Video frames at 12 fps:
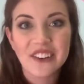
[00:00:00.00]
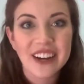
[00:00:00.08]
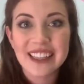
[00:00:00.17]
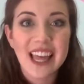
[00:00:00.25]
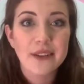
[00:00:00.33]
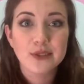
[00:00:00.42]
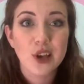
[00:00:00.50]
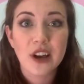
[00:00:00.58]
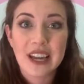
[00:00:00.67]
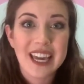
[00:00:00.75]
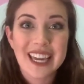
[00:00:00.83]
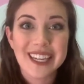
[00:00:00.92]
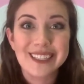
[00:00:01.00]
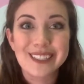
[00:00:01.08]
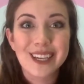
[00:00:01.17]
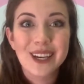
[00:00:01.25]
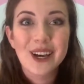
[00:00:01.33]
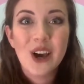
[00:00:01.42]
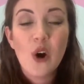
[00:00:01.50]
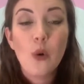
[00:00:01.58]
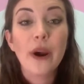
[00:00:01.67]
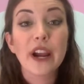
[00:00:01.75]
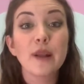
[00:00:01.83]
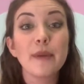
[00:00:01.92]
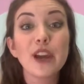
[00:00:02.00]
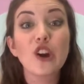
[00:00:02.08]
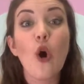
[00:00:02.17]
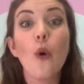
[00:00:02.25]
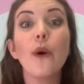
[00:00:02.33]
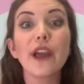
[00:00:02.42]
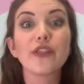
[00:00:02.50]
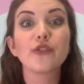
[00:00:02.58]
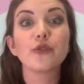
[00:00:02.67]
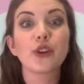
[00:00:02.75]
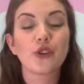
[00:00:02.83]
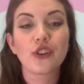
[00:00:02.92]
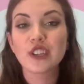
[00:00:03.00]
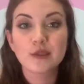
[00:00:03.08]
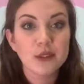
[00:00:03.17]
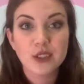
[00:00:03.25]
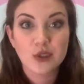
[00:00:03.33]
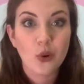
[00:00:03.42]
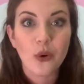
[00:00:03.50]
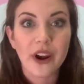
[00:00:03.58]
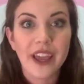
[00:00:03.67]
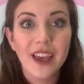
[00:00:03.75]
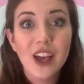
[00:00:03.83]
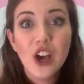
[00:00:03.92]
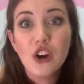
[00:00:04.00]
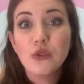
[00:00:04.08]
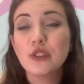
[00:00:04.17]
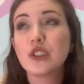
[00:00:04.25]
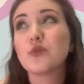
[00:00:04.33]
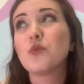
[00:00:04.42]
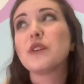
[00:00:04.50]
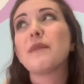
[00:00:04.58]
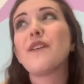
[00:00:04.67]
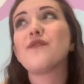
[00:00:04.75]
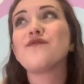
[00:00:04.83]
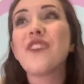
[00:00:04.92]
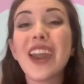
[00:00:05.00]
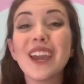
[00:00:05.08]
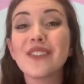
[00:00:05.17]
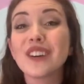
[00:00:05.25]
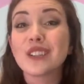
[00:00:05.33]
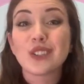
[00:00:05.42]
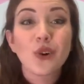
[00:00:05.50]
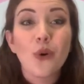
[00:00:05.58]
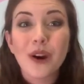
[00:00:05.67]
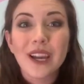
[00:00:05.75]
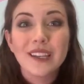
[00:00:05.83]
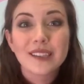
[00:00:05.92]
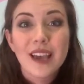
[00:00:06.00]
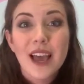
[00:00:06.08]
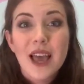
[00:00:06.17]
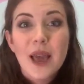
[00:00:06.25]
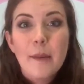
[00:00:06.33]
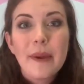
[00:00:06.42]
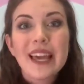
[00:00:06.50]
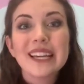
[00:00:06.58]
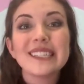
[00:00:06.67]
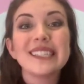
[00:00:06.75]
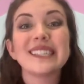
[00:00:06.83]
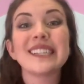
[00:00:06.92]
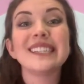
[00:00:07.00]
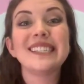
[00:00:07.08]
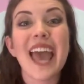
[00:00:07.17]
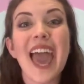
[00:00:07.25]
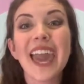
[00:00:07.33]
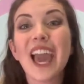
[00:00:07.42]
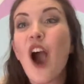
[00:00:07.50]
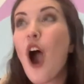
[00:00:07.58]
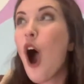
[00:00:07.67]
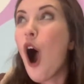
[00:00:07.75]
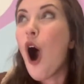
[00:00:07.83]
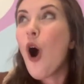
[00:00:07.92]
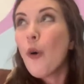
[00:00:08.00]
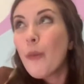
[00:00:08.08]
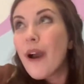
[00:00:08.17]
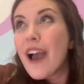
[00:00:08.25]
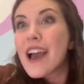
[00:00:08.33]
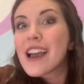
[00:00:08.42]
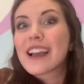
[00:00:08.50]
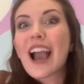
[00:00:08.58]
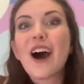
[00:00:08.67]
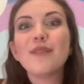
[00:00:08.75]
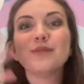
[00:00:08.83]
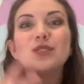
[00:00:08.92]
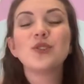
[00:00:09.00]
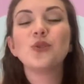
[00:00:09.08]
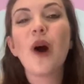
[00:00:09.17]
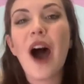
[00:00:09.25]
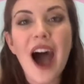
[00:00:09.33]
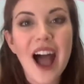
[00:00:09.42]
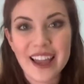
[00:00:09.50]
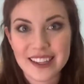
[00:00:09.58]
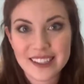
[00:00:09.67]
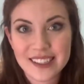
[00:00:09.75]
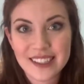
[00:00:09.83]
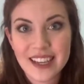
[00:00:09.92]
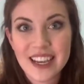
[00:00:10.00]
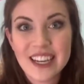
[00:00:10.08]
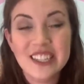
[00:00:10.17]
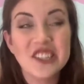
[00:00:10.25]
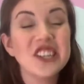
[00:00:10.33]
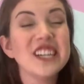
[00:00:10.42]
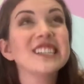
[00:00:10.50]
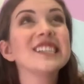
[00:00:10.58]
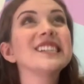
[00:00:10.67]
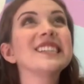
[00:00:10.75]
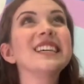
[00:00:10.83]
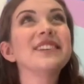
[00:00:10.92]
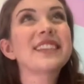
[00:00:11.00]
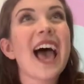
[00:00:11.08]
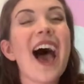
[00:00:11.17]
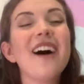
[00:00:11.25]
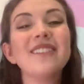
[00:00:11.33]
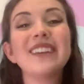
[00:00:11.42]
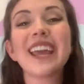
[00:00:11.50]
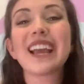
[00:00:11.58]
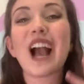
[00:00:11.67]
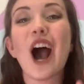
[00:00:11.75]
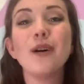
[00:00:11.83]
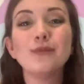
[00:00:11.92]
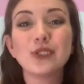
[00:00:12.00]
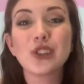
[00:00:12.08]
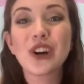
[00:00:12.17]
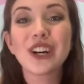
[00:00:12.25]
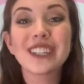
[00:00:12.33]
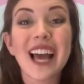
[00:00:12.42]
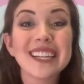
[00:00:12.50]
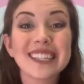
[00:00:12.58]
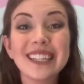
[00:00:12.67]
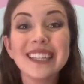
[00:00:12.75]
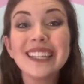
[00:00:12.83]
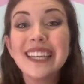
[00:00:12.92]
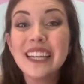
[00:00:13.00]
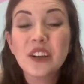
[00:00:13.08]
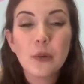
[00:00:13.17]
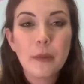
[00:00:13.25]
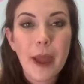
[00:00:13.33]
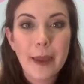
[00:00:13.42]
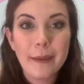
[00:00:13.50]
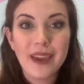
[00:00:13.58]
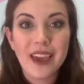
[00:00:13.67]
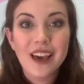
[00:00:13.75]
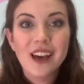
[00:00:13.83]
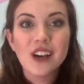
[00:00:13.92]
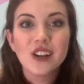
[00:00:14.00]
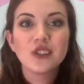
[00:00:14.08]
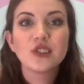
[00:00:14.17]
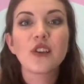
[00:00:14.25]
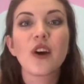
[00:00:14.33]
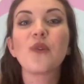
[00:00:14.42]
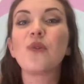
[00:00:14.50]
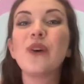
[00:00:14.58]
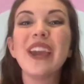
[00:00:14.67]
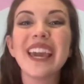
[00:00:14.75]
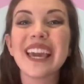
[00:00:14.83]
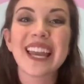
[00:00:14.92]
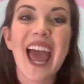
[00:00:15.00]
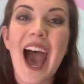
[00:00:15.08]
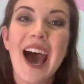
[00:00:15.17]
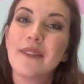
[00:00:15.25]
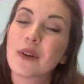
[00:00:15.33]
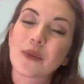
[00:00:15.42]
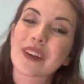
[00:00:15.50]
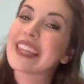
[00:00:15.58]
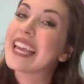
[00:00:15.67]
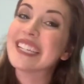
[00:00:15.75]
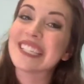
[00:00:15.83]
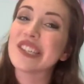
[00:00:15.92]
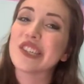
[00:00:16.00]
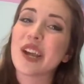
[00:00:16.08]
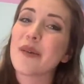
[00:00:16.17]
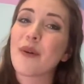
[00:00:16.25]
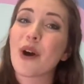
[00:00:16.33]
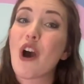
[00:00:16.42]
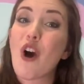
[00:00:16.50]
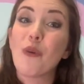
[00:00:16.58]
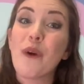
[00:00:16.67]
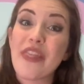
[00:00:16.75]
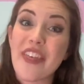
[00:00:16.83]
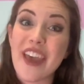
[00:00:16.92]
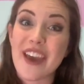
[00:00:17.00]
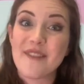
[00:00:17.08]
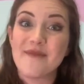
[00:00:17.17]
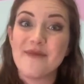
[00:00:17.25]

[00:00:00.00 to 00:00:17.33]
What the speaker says: Lifesong Kids. We're going to be going through the Christmas story, which is one of my favorite stories because it's the day hope comes to us. Jesus leaves heaven and comes to earth as a little baby so that we can have a relationship with him.